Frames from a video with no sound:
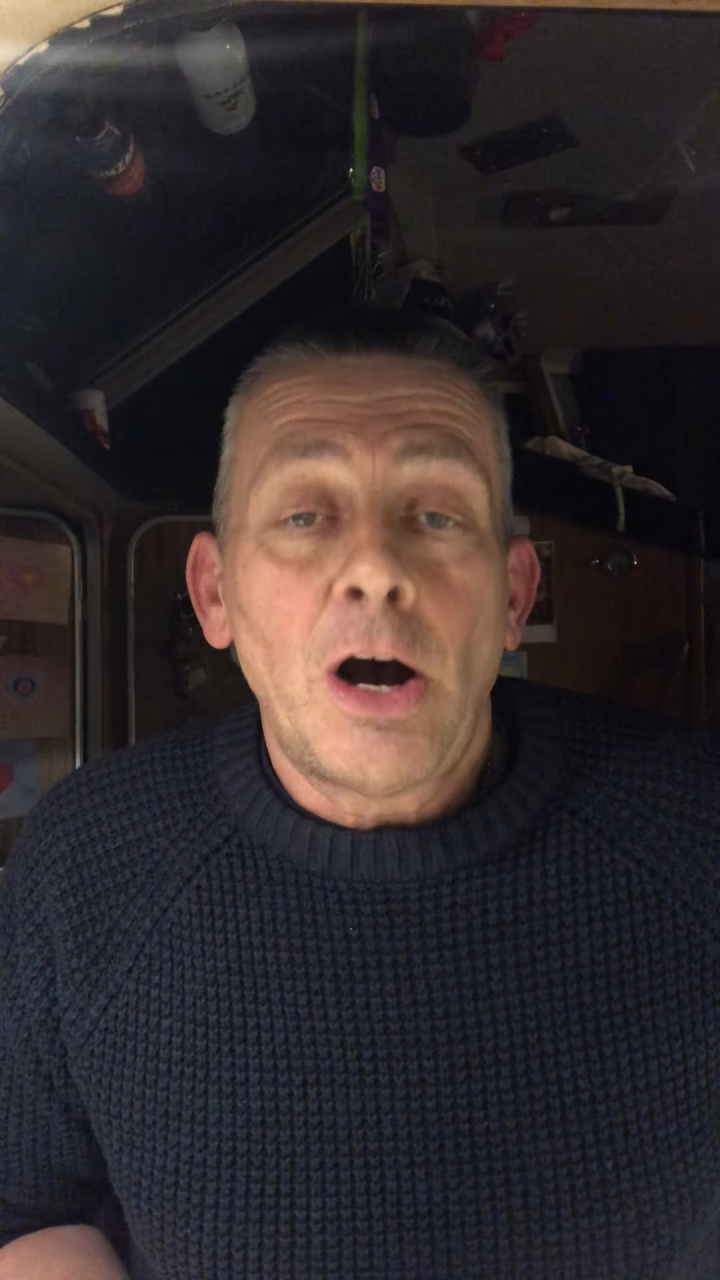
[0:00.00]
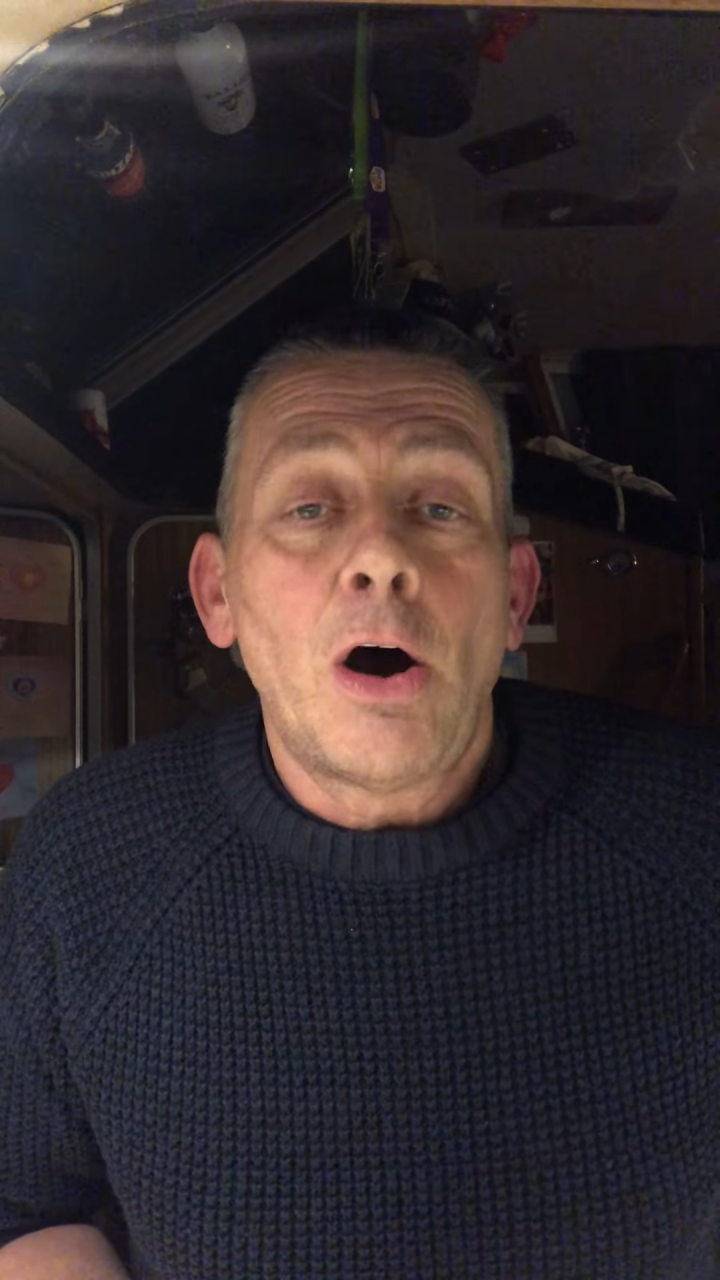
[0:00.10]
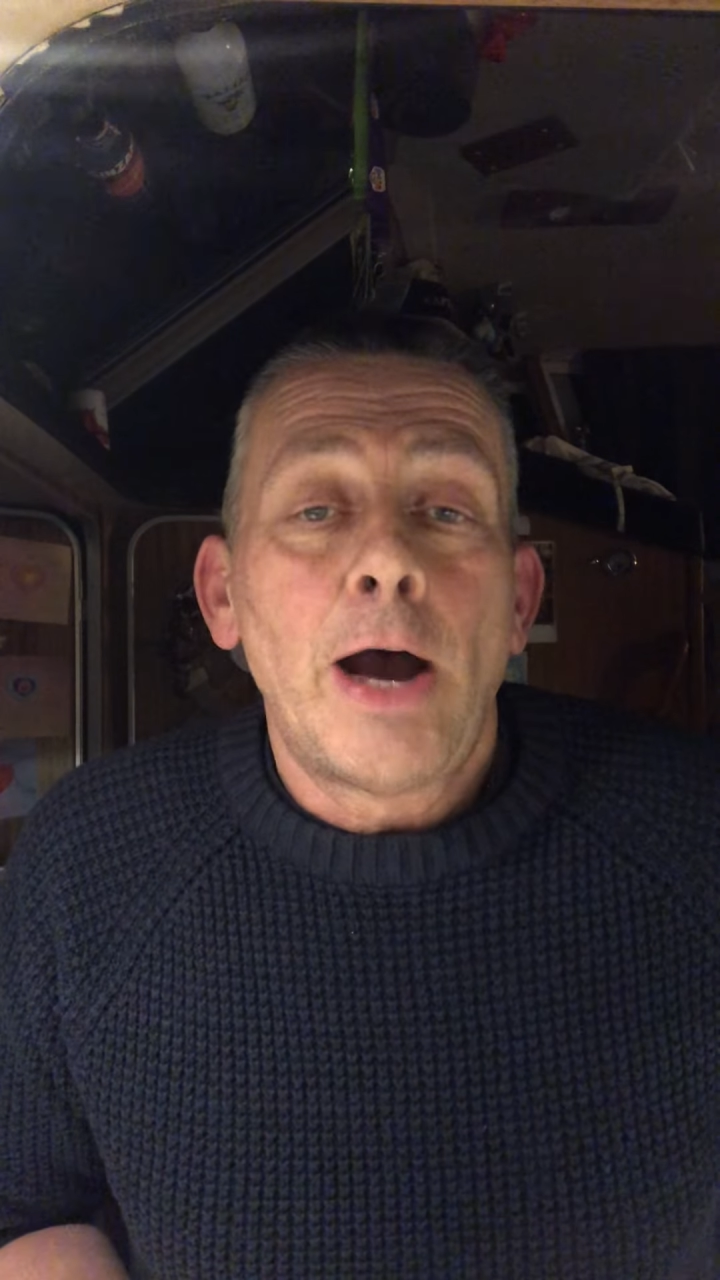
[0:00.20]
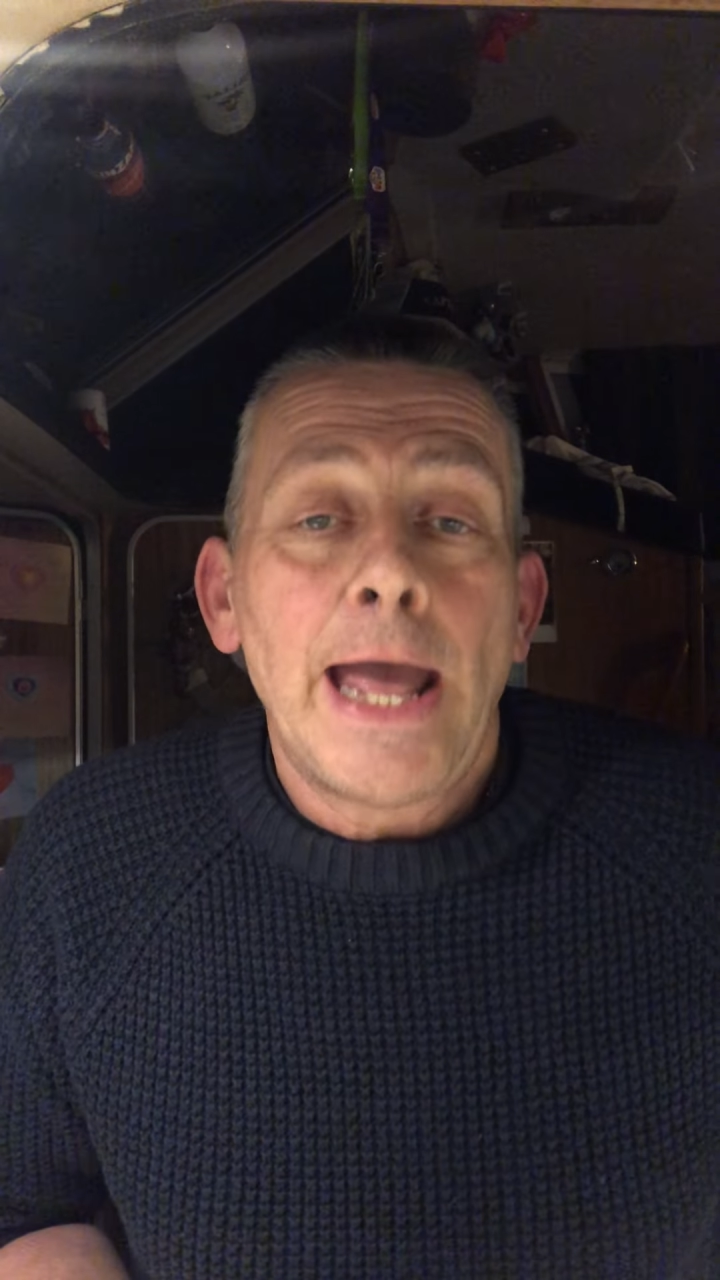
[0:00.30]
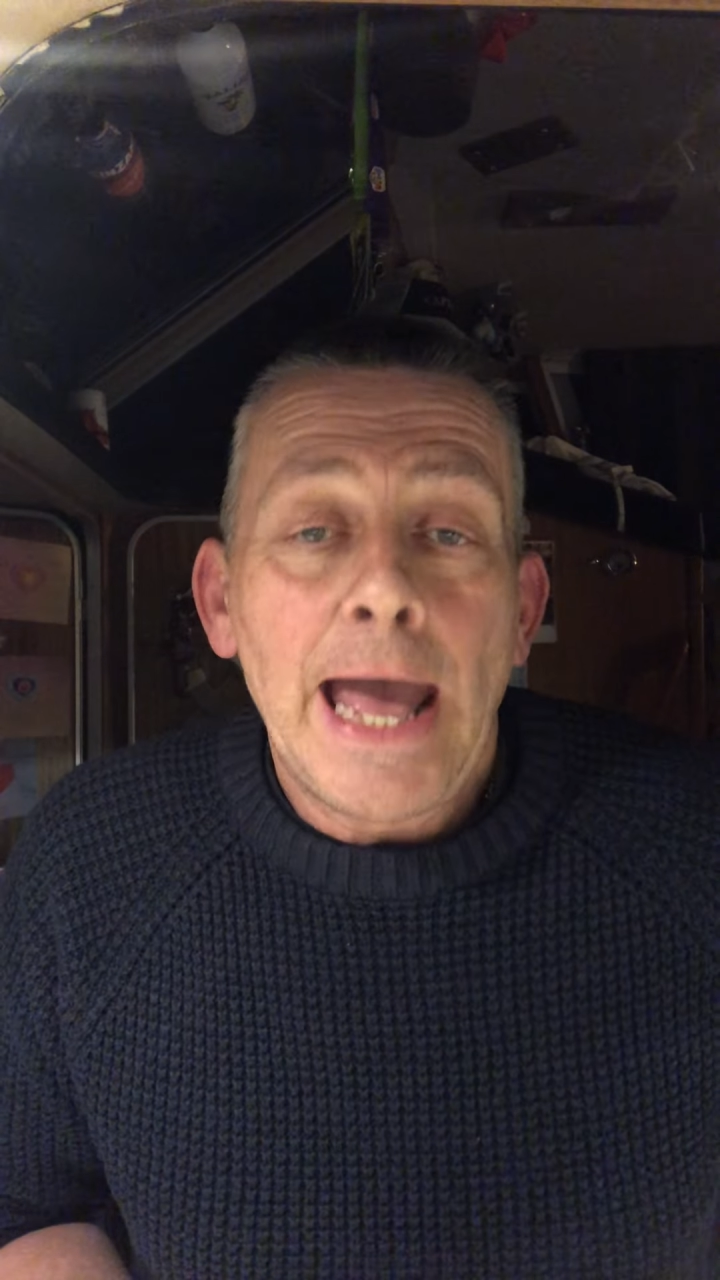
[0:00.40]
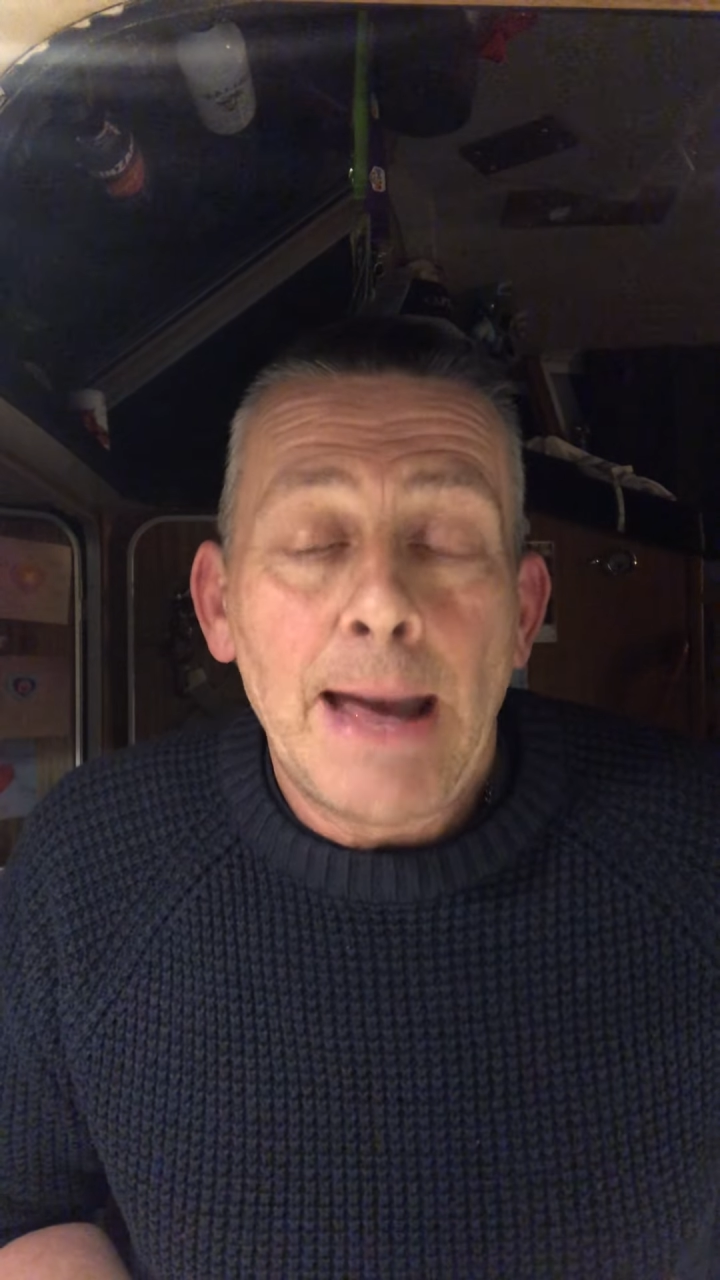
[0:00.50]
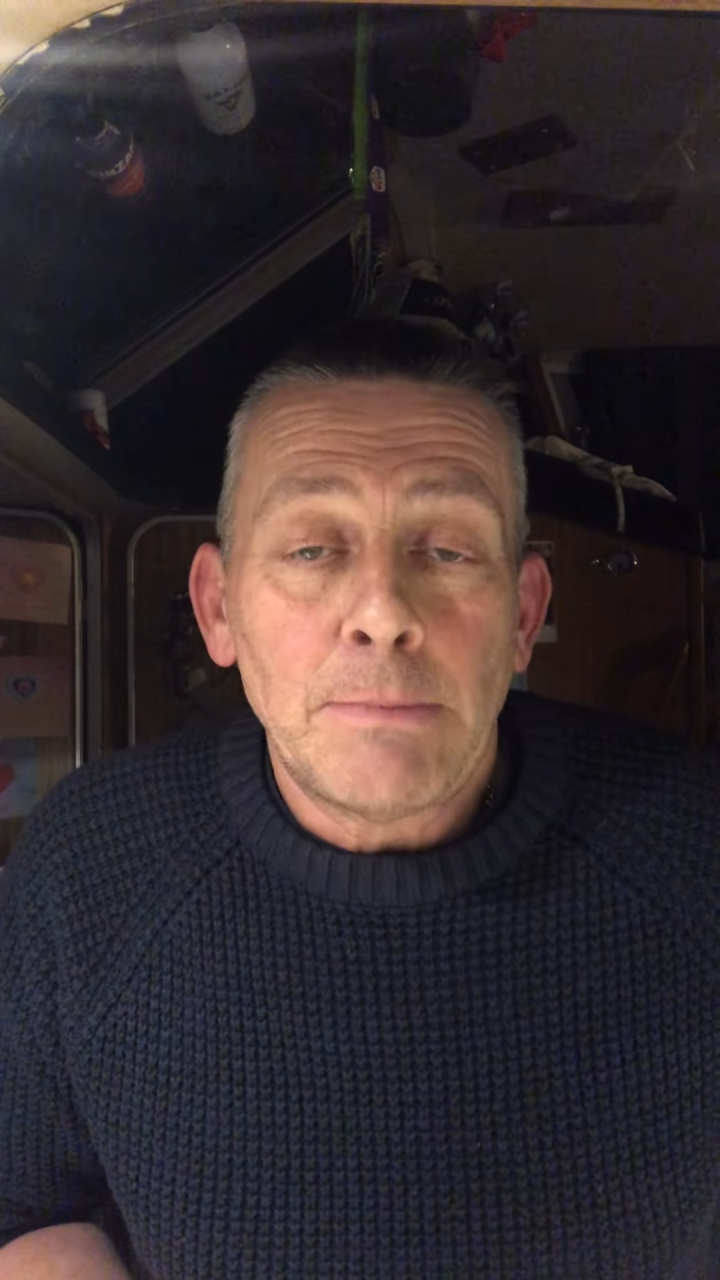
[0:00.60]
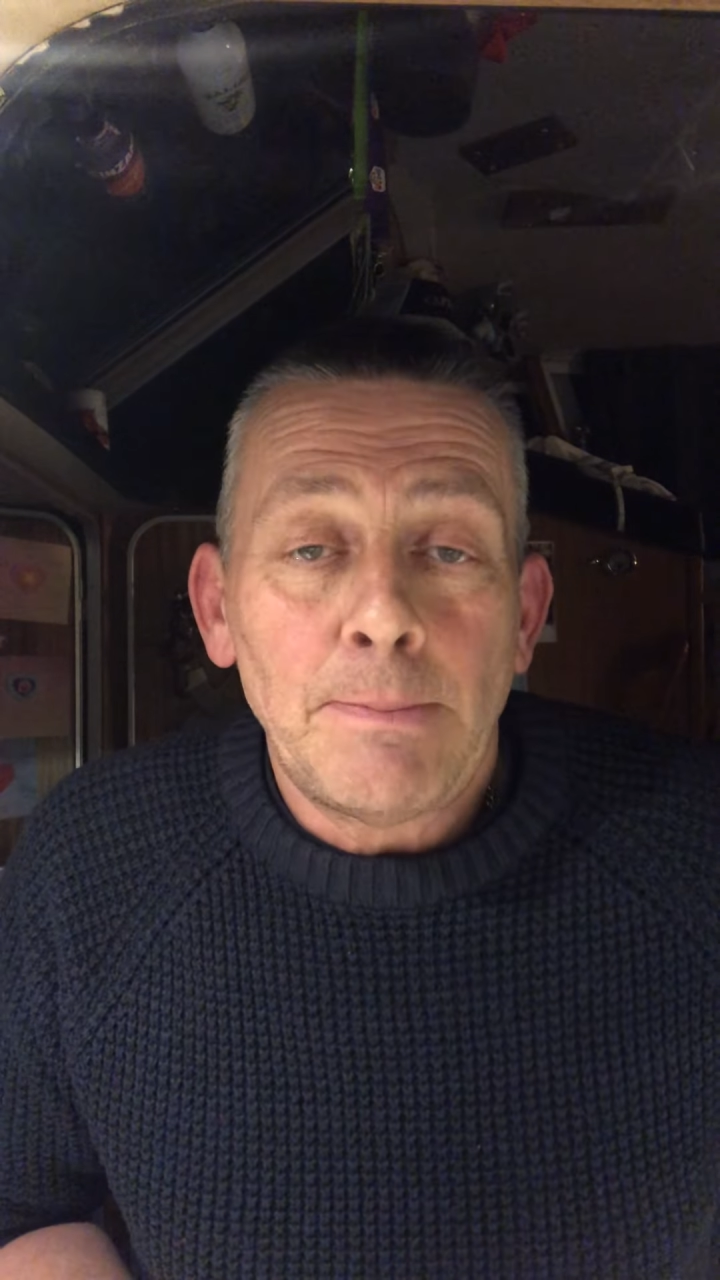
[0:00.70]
I am